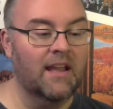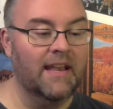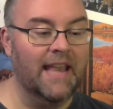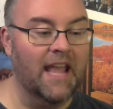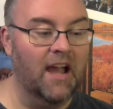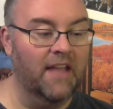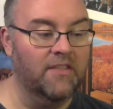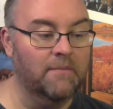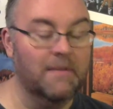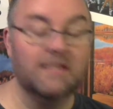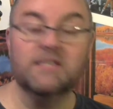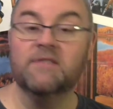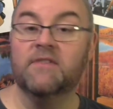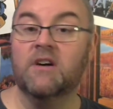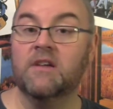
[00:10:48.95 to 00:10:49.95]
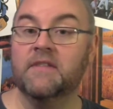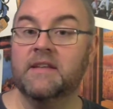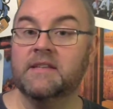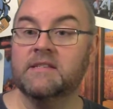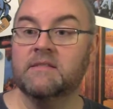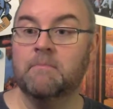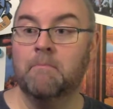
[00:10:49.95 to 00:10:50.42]
Now, in the midst of all
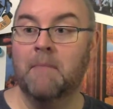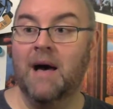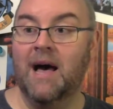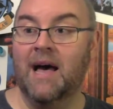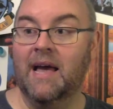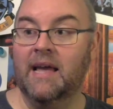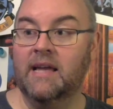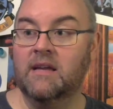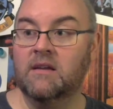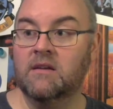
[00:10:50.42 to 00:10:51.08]
this, my